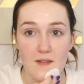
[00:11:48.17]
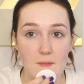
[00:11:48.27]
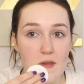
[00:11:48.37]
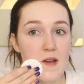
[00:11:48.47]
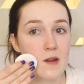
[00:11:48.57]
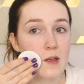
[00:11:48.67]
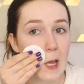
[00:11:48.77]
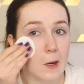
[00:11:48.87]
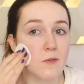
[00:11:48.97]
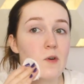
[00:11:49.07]
have to be kind of
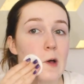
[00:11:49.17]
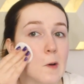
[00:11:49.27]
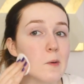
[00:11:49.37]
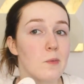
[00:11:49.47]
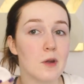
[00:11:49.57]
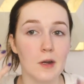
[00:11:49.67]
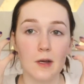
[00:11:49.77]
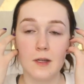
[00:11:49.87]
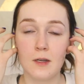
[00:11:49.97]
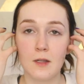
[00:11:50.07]
careful how I put it
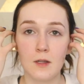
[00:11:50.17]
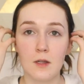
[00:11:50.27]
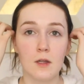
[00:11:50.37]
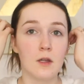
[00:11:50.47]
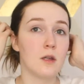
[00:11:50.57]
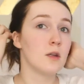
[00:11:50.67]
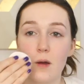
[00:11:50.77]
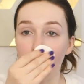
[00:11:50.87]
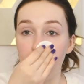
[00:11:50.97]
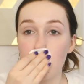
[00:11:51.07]
on.
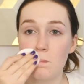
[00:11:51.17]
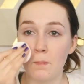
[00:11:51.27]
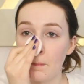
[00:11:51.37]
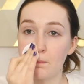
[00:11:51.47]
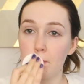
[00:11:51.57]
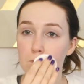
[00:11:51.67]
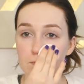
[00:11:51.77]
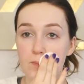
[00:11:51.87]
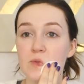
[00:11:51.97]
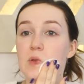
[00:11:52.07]
Okay.
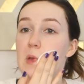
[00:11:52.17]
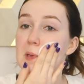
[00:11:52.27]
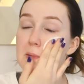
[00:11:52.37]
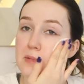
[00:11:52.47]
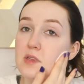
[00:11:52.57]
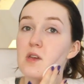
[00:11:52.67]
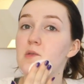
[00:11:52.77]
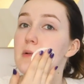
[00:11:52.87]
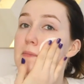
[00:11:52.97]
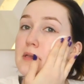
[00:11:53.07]
And then I'm just going
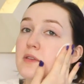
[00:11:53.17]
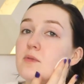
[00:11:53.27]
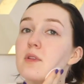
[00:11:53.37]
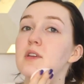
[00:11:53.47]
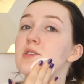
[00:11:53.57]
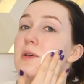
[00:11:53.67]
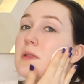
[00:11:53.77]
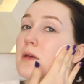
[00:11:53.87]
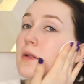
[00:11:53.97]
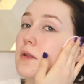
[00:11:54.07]
to rub this really
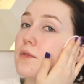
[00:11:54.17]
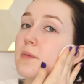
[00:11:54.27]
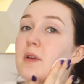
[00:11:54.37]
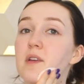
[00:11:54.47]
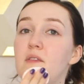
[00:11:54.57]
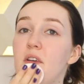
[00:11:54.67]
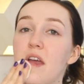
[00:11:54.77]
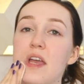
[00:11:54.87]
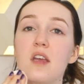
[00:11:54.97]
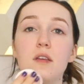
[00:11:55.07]
gently all over my
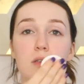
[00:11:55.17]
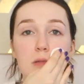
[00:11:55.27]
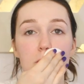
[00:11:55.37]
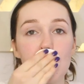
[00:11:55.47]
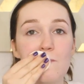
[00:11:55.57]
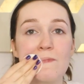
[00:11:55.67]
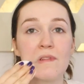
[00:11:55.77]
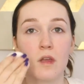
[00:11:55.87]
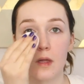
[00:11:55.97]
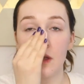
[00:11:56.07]
face.
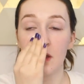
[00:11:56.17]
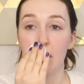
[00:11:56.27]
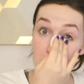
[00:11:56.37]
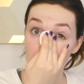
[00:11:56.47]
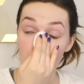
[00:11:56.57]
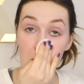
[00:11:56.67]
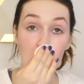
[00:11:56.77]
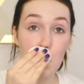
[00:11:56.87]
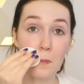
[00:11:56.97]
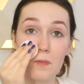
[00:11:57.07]

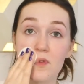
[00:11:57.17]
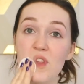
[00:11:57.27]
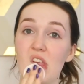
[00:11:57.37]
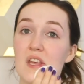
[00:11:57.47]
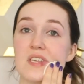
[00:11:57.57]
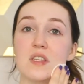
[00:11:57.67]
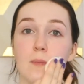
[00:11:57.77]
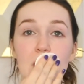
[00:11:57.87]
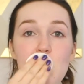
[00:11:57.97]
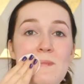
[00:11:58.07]
So
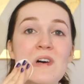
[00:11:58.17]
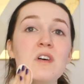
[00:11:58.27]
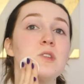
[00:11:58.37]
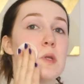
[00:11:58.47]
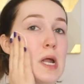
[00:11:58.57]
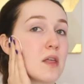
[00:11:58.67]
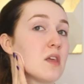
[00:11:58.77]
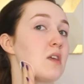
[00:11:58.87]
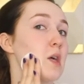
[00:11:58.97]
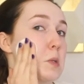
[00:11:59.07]
some people do not
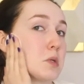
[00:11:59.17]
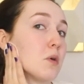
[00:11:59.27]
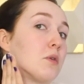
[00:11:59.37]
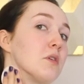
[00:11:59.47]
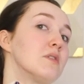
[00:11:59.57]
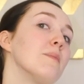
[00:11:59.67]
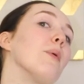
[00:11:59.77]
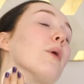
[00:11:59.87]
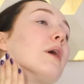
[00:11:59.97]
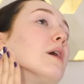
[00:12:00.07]
think that toner is
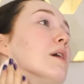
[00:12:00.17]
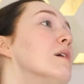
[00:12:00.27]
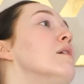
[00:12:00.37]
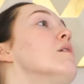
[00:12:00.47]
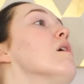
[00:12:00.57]
important.